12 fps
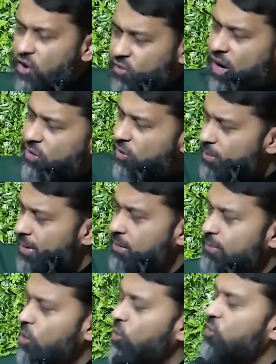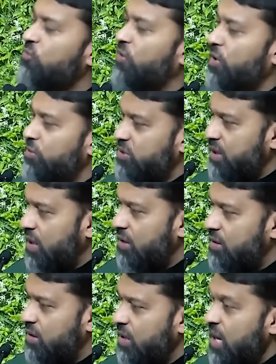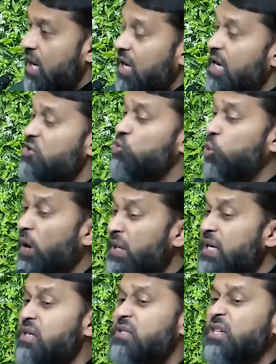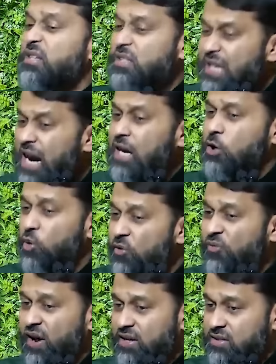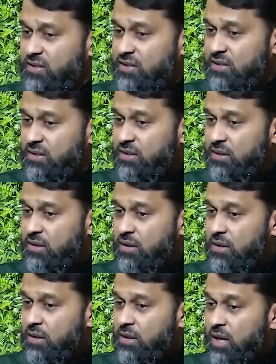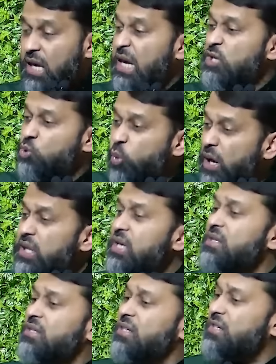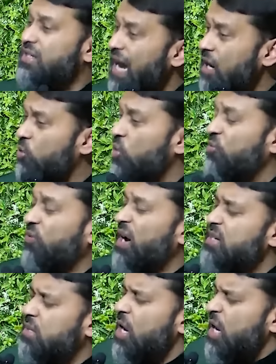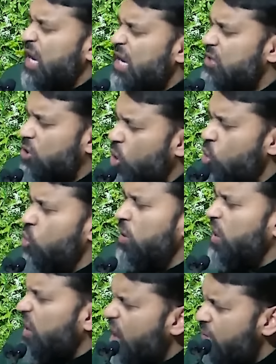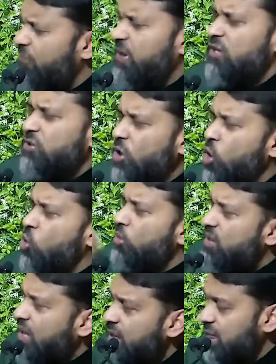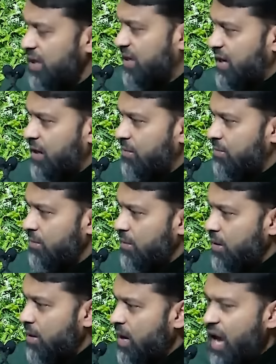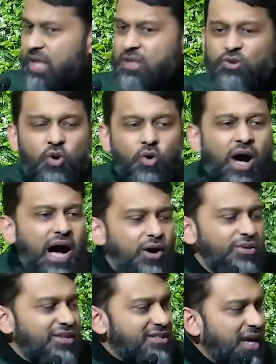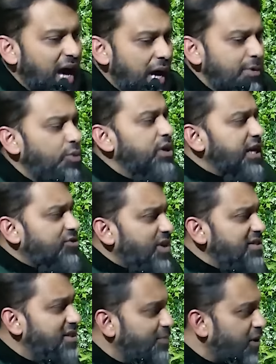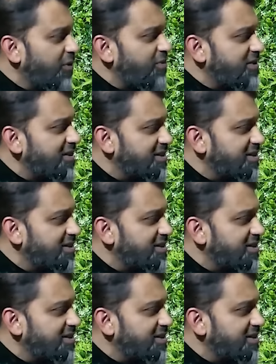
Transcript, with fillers: rather than my, my own father's hand. He's willing to sacrifice. He's willing to sacrifice his own love, his own kith and kin. And you know how the Sahaba would address the Prophet